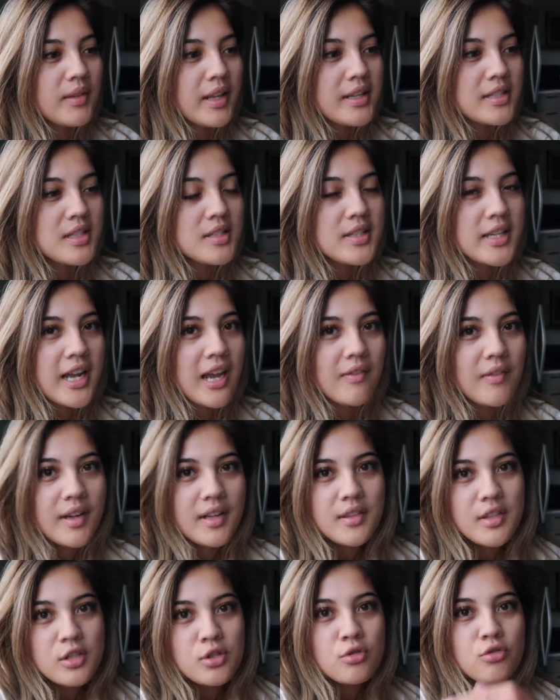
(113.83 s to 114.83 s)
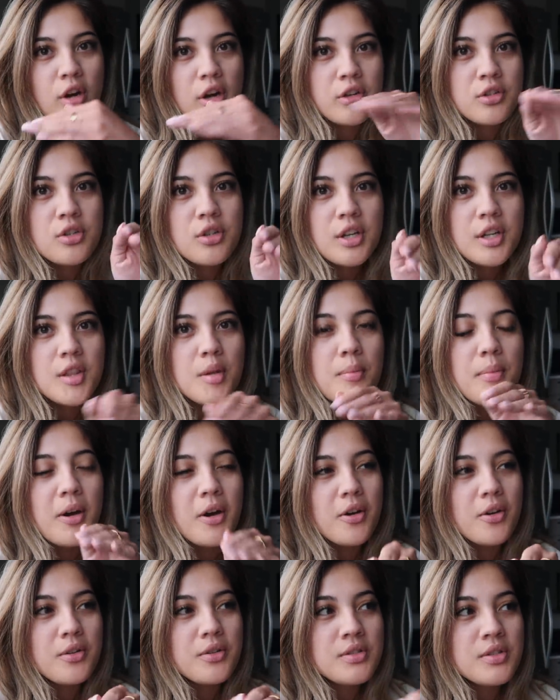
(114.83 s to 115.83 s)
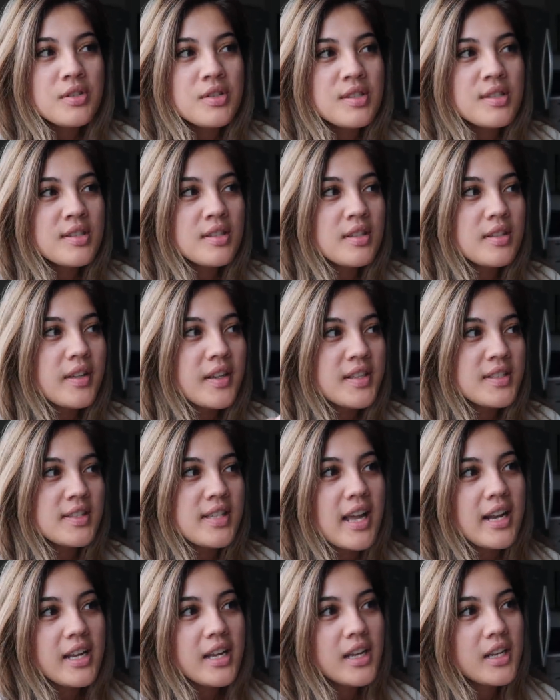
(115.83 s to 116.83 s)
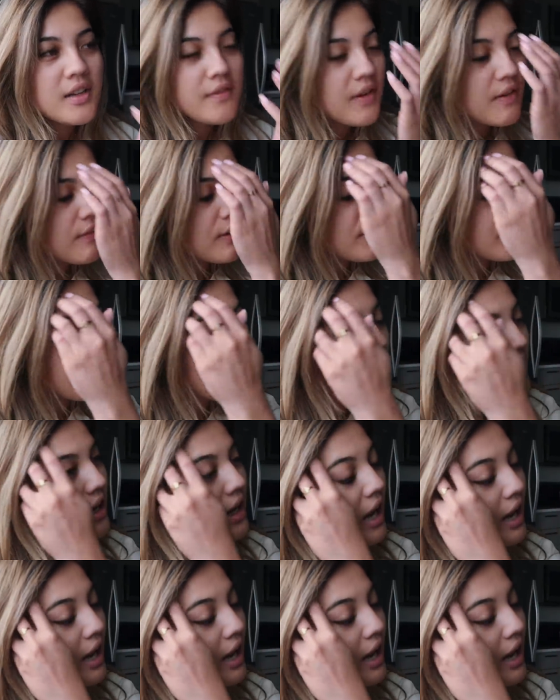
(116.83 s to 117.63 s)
like since I have like the structure and the bones set in of everything,